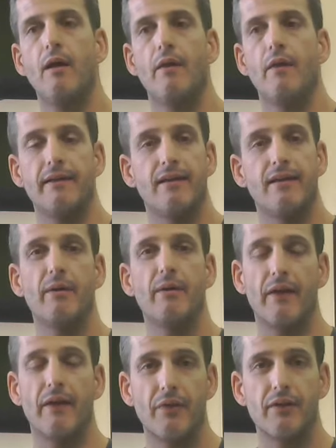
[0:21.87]
They tell me
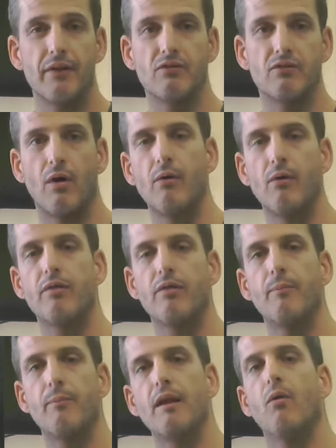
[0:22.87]
that nothing's wrong with
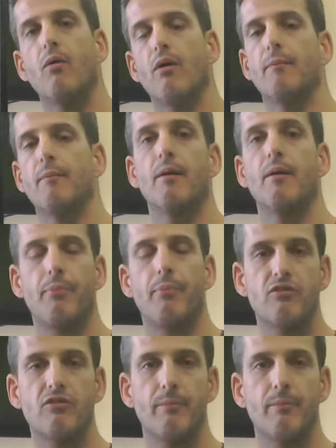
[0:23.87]
me, or I'm on a
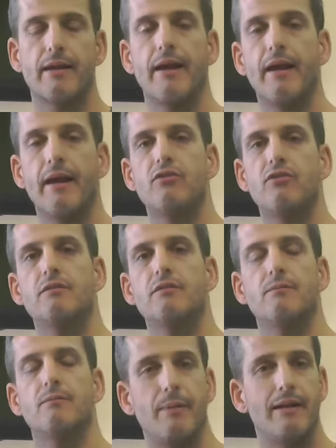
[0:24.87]
bunch of medications, I'm
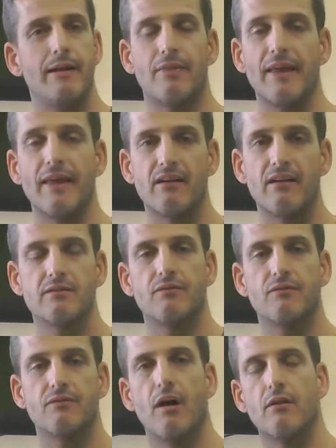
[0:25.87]
spending thousands of
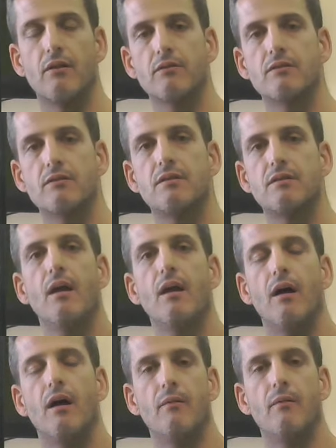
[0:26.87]
dollars,
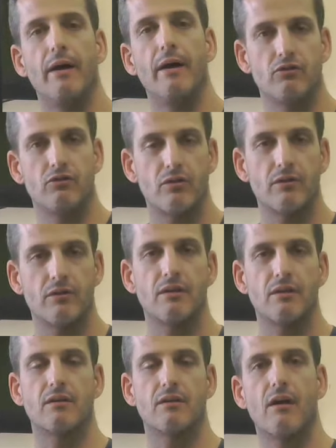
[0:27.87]
my insurance
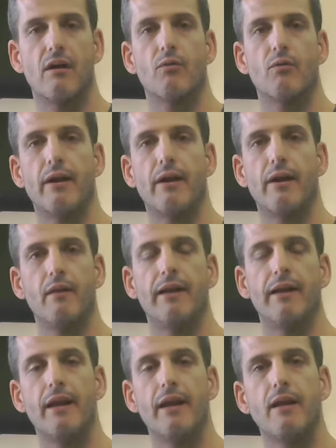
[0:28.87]
doesn't cover what I really
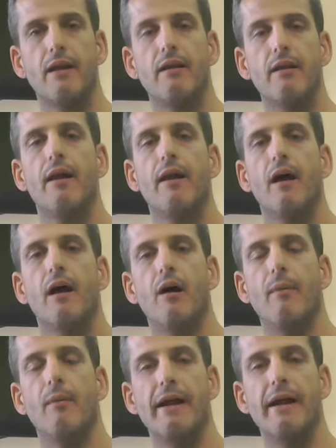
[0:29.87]
need.
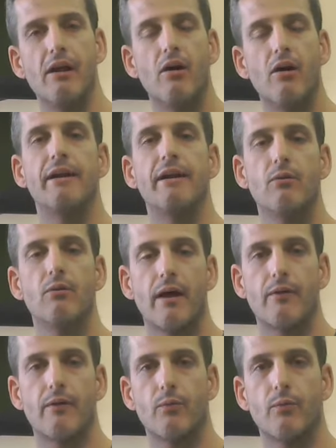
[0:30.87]
I know I do a
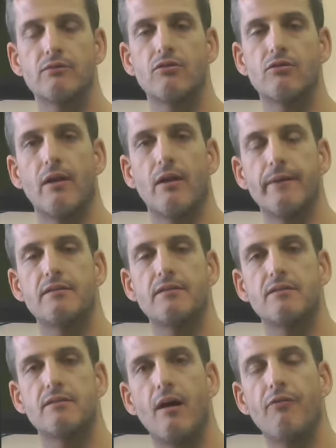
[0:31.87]
lot of research on this
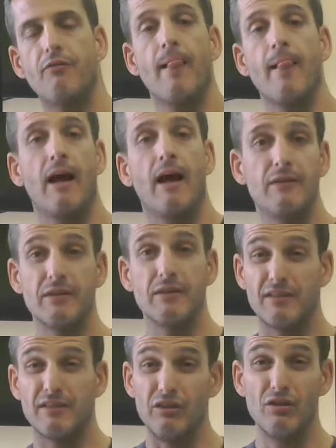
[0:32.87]
stuff. I've even
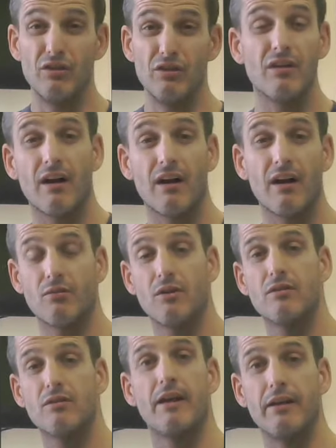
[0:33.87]
seen you, Dr.
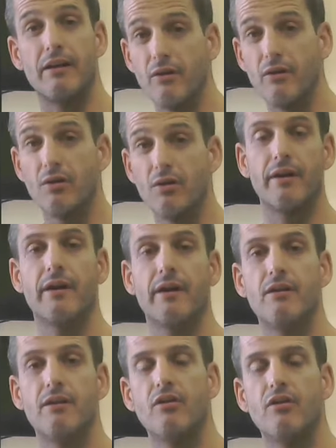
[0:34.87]
Rose, and I know you're the
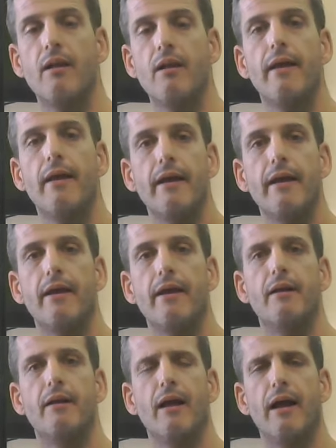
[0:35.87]
ninja.
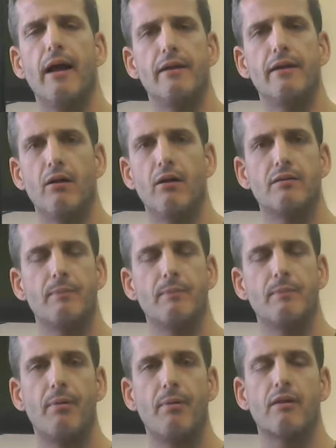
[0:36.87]
And this
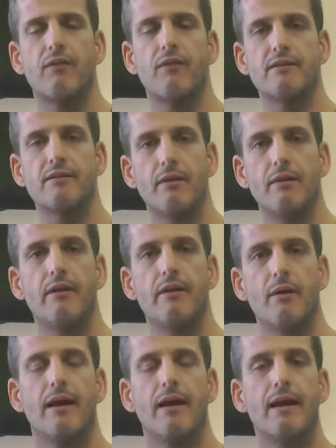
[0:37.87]
metabolic flexibility,
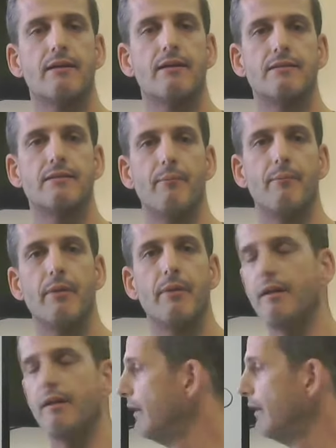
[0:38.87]
what the heck does that
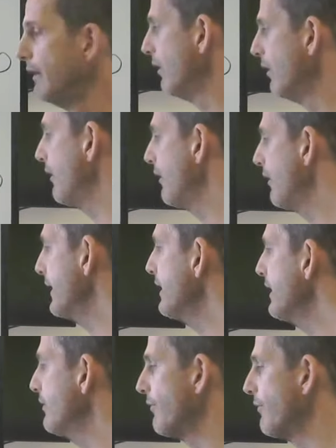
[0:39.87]
mean? Well, I'm going to give
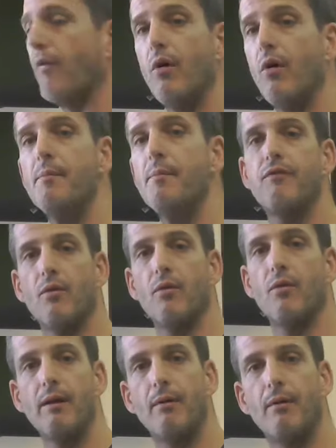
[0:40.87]
you the formula for
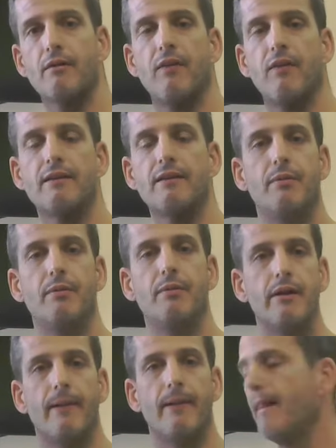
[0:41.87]
metabolic flexibility.